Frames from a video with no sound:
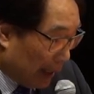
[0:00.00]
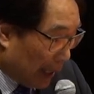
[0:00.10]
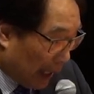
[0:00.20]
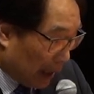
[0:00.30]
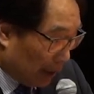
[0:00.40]

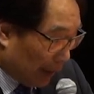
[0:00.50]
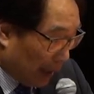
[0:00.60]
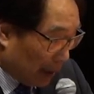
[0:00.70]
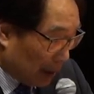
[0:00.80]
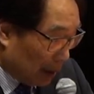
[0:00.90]
and
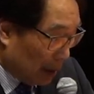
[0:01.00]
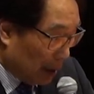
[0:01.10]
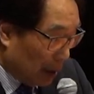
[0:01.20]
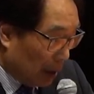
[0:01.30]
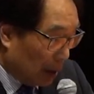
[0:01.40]
lingering.
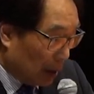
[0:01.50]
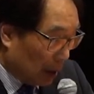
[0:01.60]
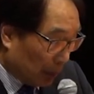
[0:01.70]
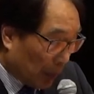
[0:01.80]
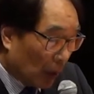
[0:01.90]

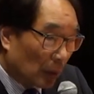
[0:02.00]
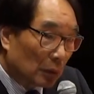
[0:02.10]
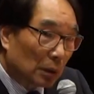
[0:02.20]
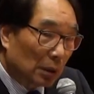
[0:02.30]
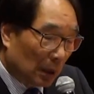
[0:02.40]
The
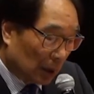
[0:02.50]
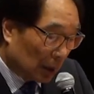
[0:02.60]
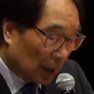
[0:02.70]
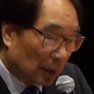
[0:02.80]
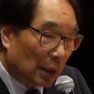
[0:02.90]
boat
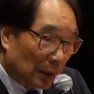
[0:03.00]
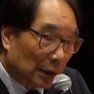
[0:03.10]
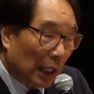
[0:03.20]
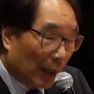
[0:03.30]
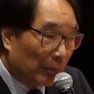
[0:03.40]
doesn't
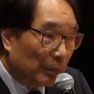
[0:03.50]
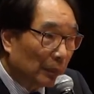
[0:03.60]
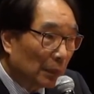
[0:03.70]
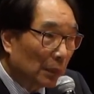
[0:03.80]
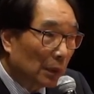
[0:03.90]
stop
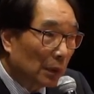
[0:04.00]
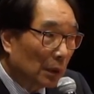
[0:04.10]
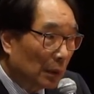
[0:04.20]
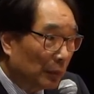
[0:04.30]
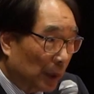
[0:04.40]

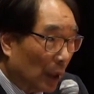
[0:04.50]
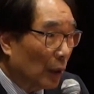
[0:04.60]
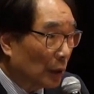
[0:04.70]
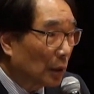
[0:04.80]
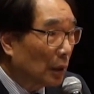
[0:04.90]

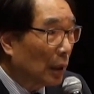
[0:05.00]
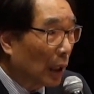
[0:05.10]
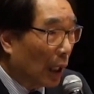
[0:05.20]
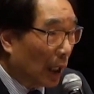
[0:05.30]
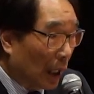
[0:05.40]
because
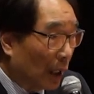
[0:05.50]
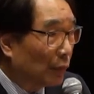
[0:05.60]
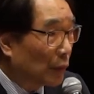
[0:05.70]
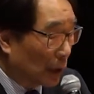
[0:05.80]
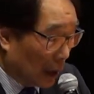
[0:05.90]
I have
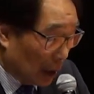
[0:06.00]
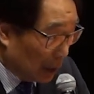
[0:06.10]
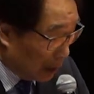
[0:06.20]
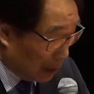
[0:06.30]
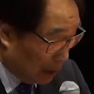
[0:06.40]
to go.